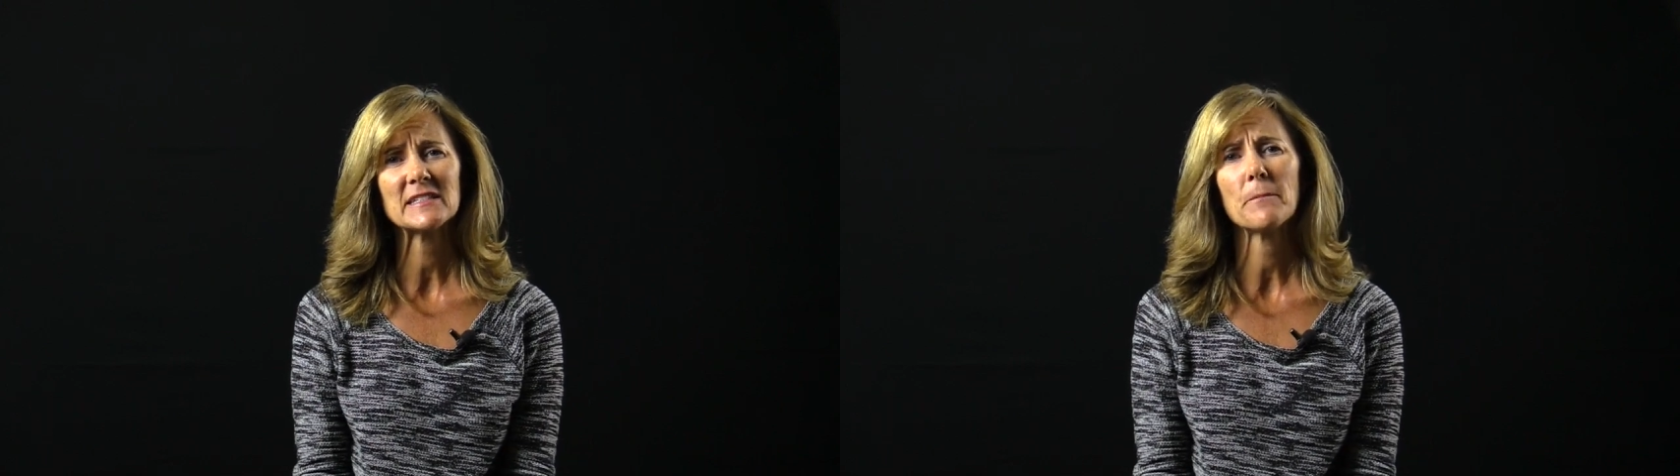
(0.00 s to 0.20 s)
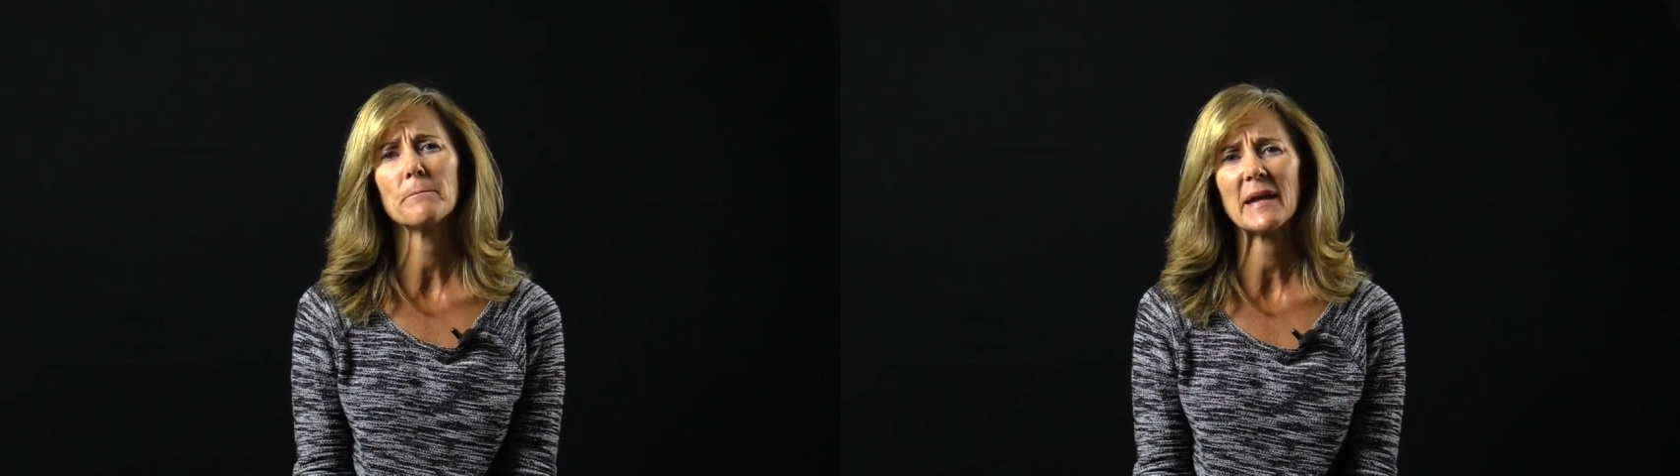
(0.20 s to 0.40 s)

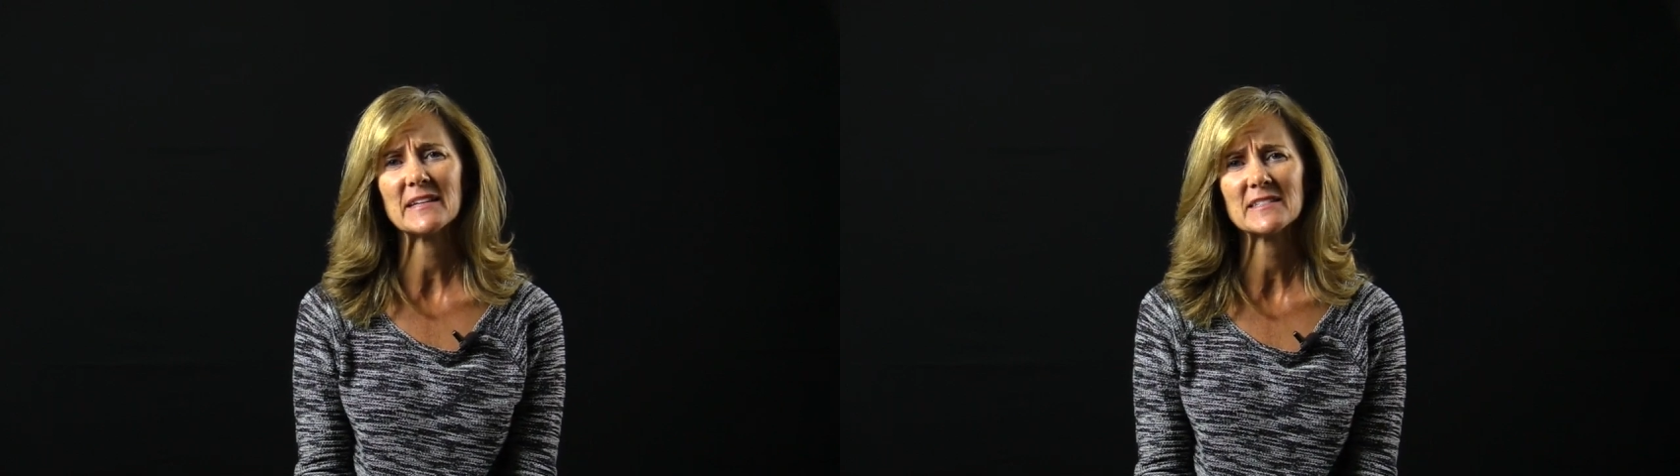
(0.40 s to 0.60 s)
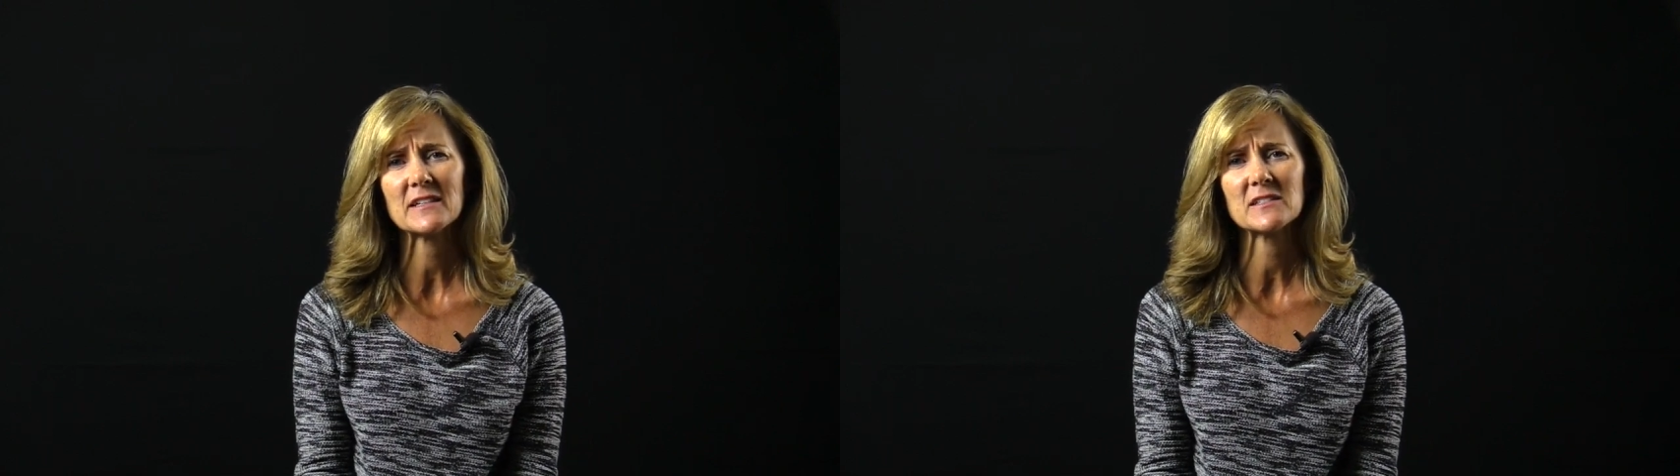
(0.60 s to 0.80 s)
some
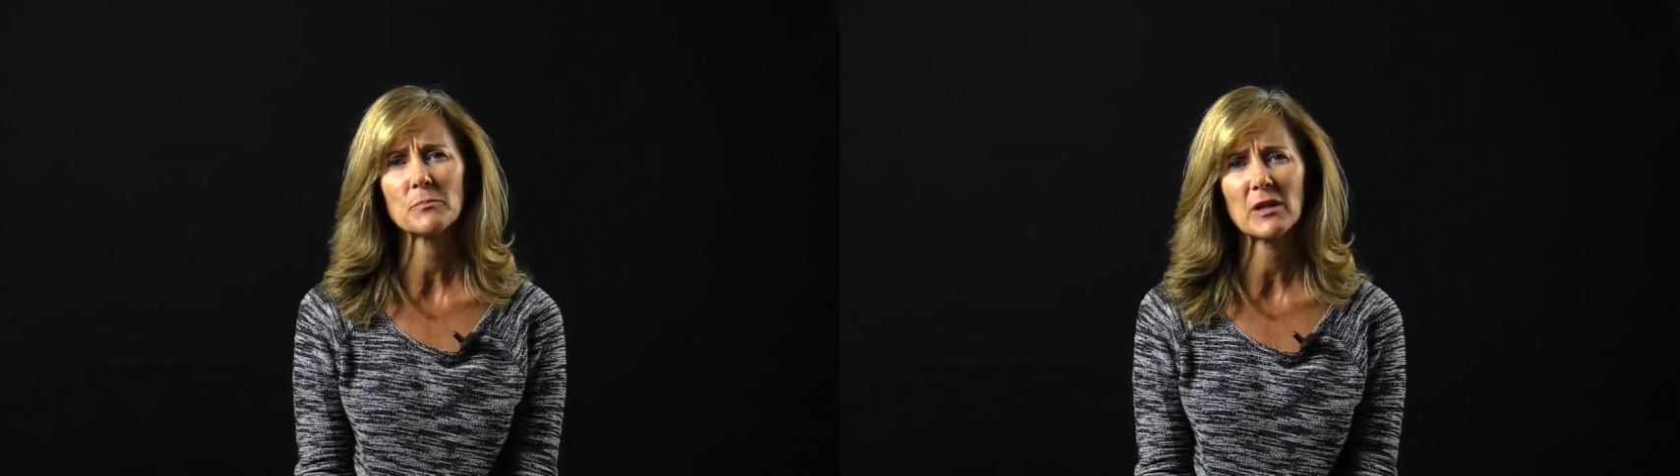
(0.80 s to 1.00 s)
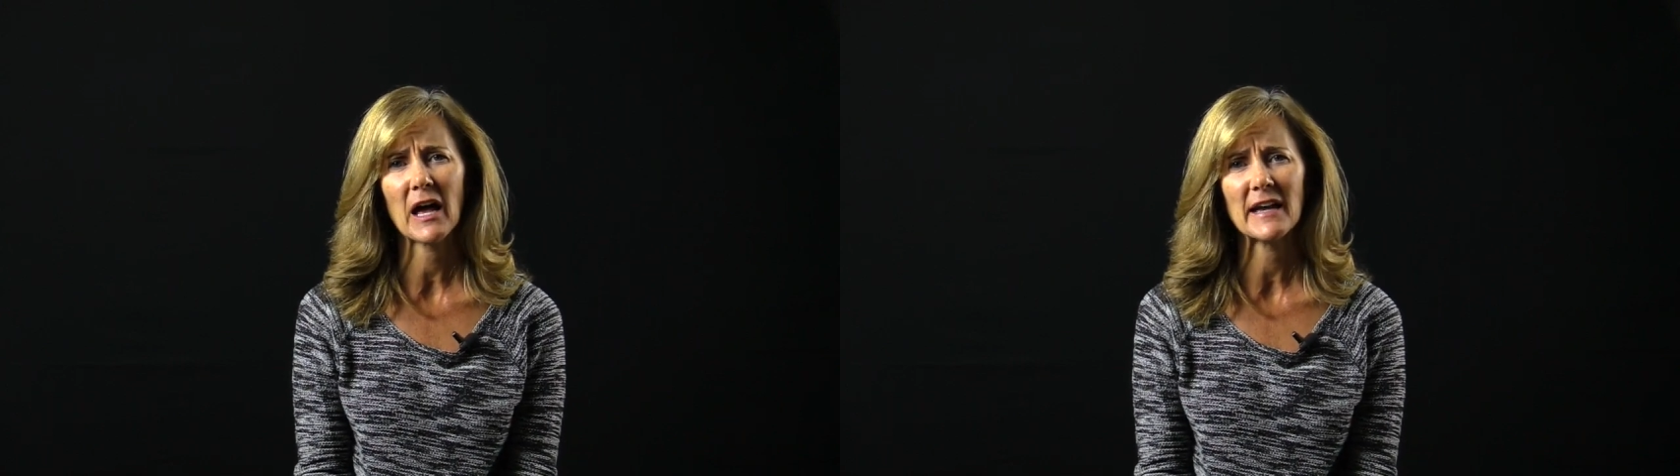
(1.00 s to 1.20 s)
basic
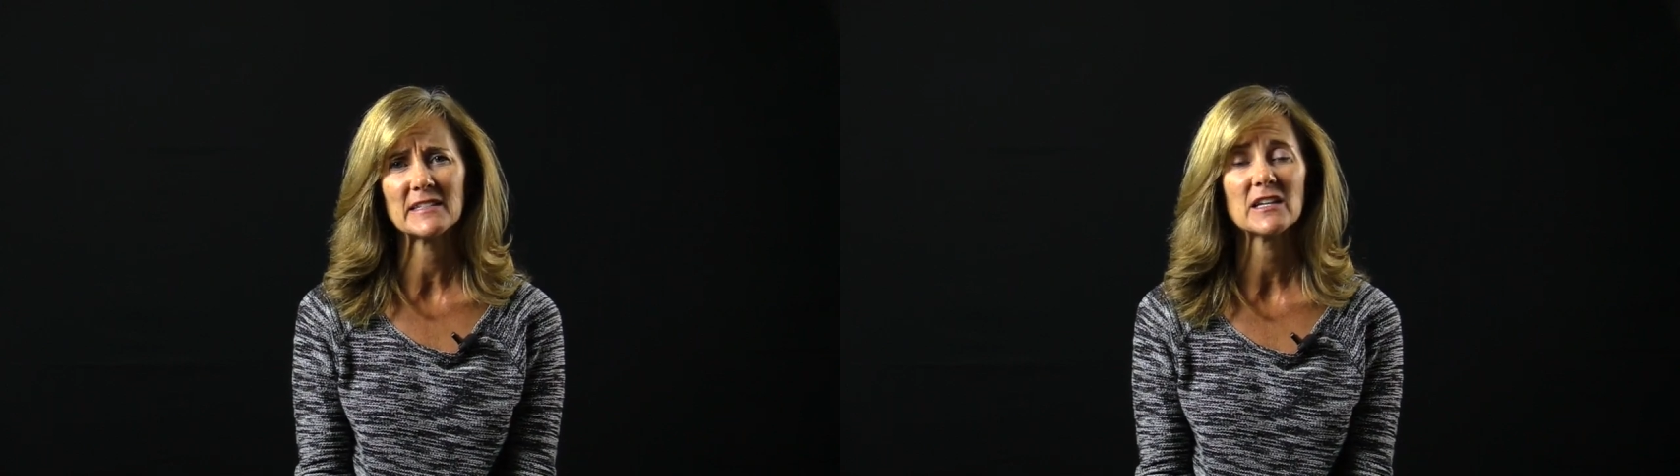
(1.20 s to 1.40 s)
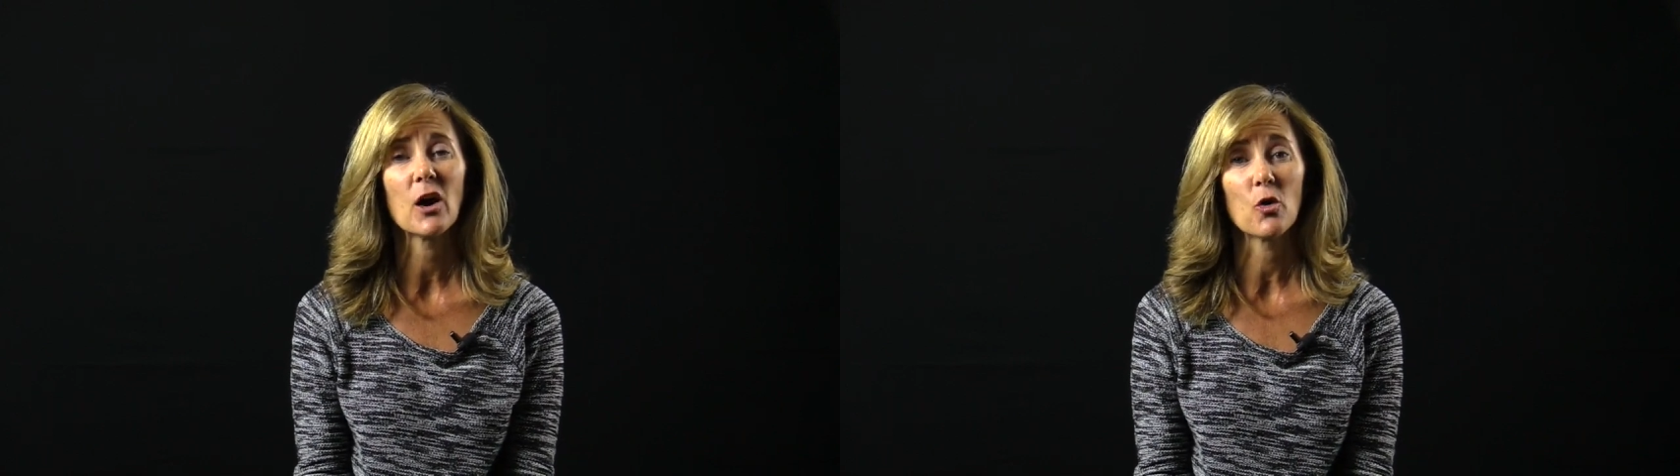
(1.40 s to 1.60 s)
supplies